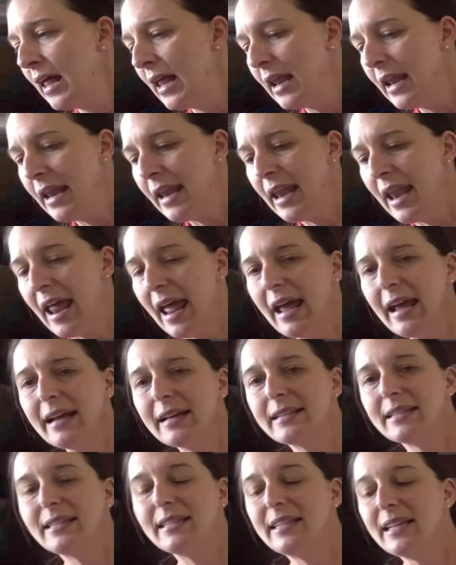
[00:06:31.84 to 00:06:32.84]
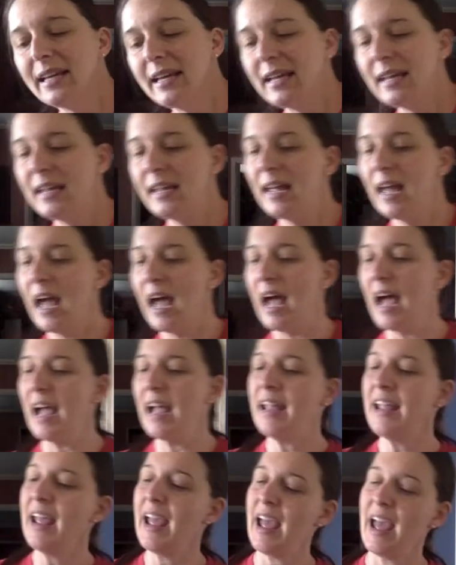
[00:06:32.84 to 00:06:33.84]
Next, I
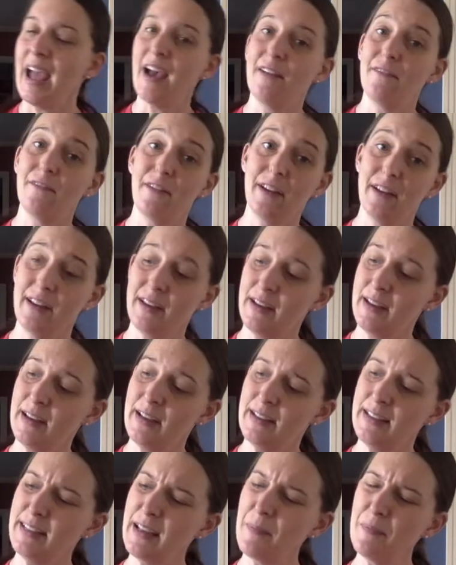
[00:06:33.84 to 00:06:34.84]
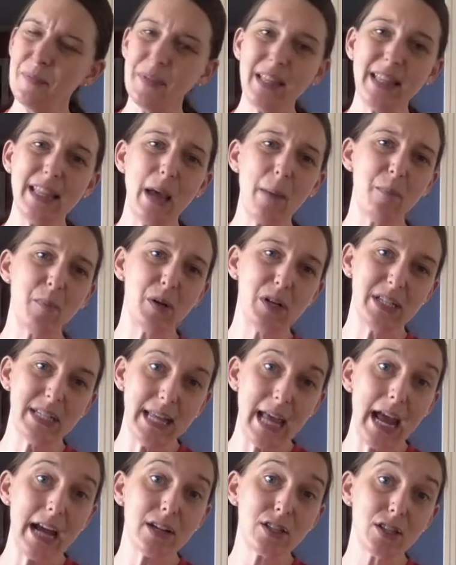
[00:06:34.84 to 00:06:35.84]
have something that
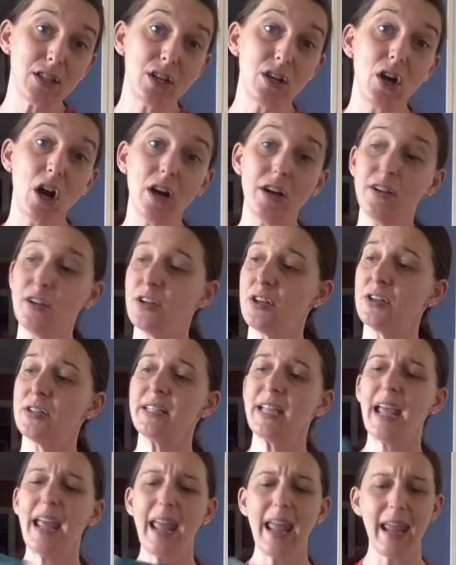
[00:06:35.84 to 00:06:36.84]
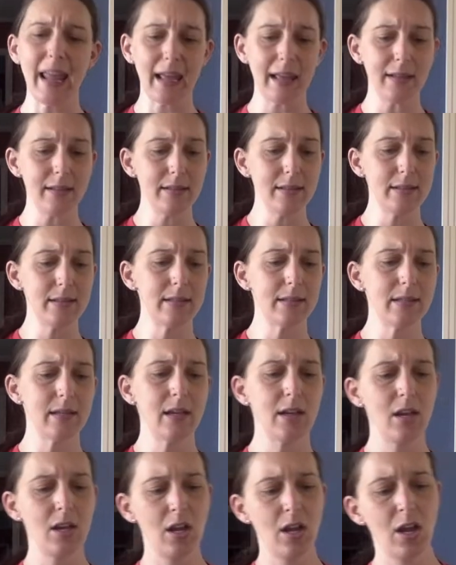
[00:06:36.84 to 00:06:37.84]
protects a gardener's hands.
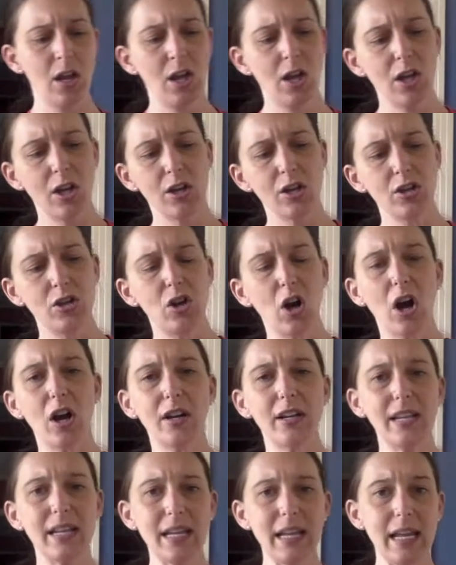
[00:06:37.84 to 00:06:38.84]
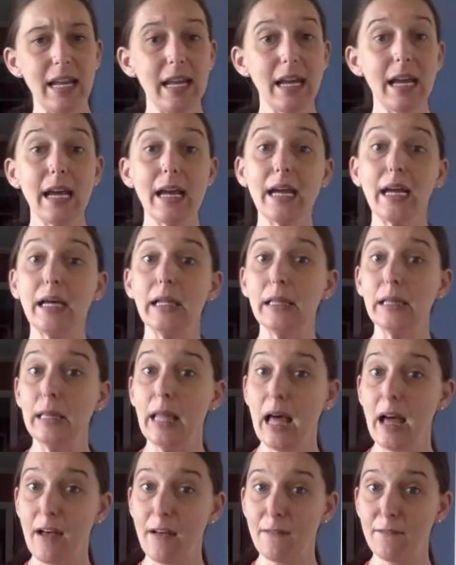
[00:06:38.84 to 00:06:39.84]
Gardening
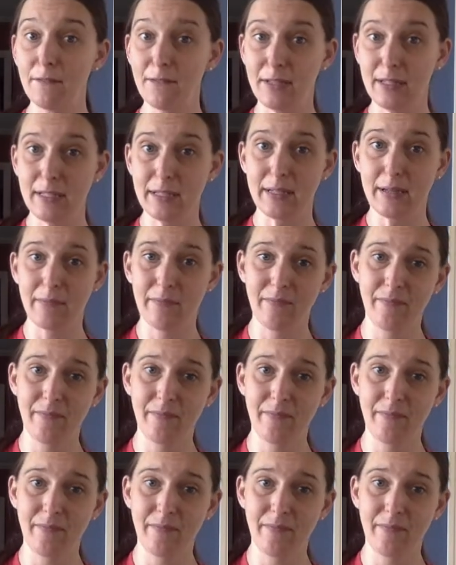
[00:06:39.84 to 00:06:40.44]
gloves.